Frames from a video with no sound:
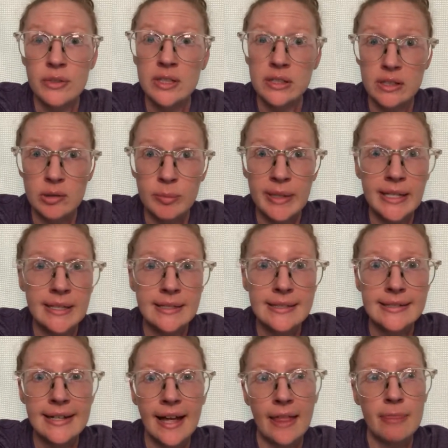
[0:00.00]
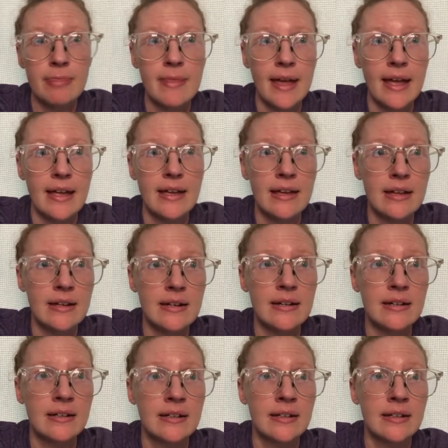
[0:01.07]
little bit, and then